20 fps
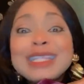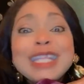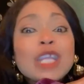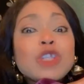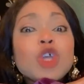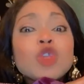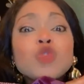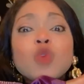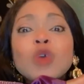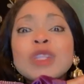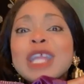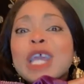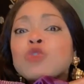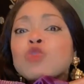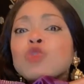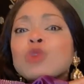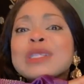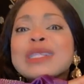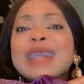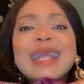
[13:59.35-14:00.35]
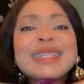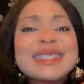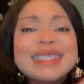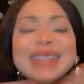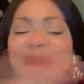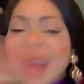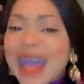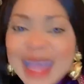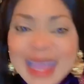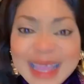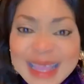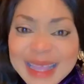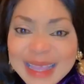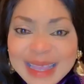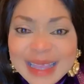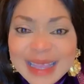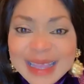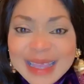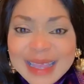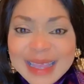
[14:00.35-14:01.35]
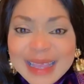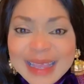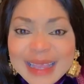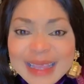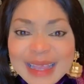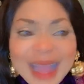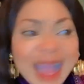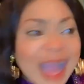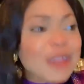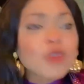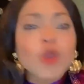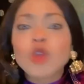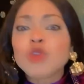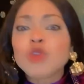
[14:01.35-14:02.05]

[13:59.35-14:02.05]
they just wanted to scatter. I